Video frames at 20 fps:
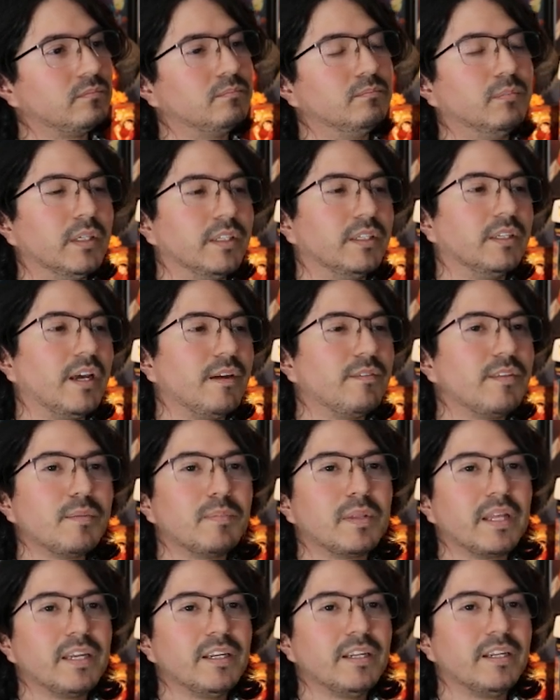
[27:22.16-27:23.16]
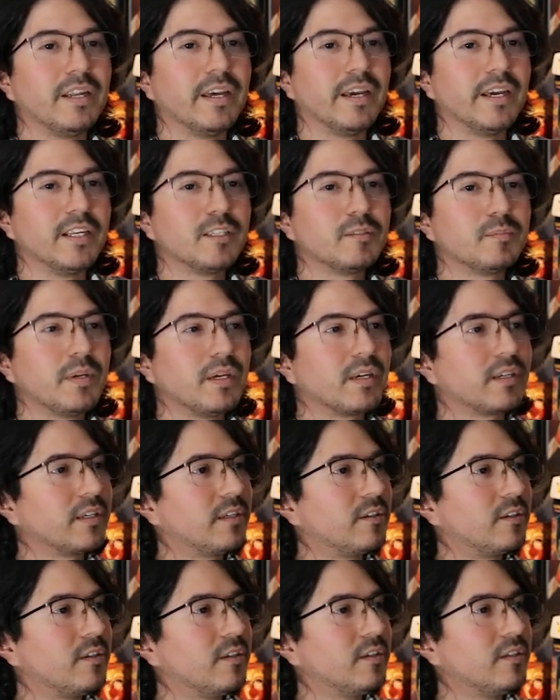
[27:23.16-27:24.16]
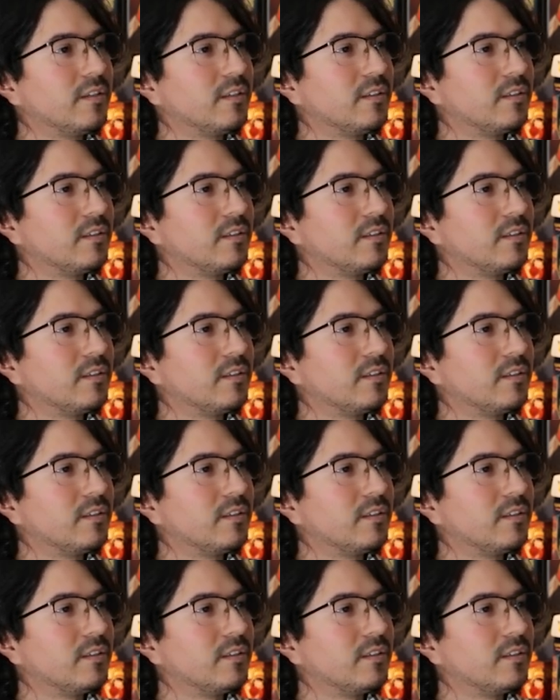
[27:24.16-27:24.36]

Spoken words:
But have they played an A-Spec at all?